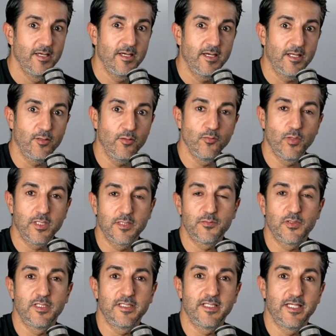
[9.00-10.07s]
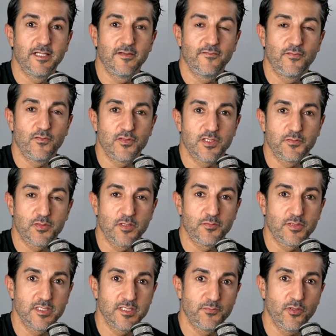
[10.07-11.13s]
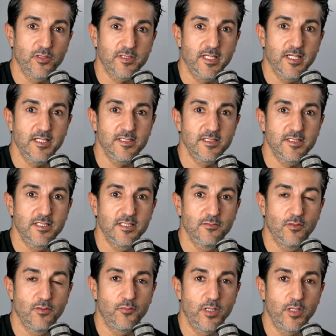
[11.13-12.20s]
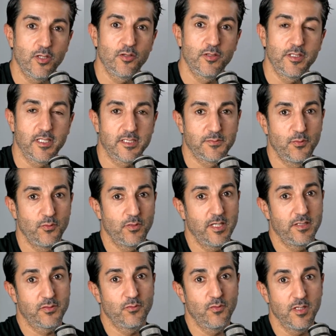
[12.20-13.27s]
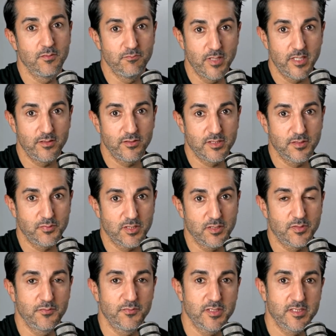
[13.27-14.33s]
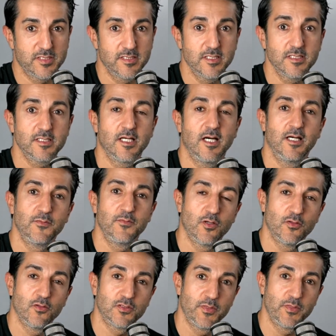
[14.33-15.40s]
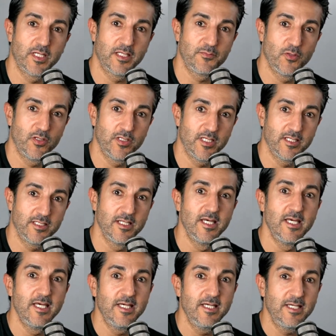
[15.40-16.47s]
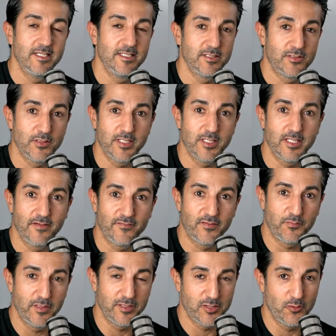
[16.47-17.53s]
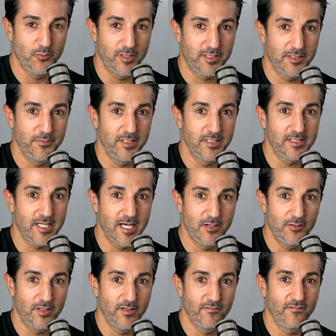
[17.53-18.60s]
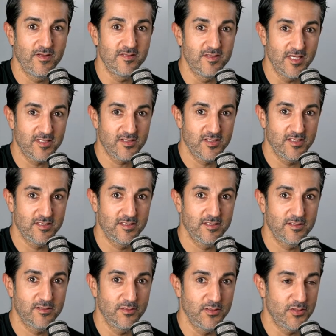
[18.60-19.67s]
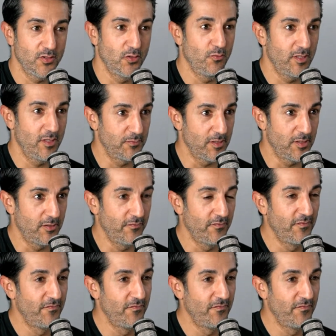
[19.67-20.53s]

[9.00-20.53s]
Hello and welcome to the Data for Subscriptions podcast, where we learn and explore how to run better subscription businesses. I'm your host, Berat Bonyan, and today I have the pleasure of welcoming Gaurav Dixit to the show. Welcome, Gaurav.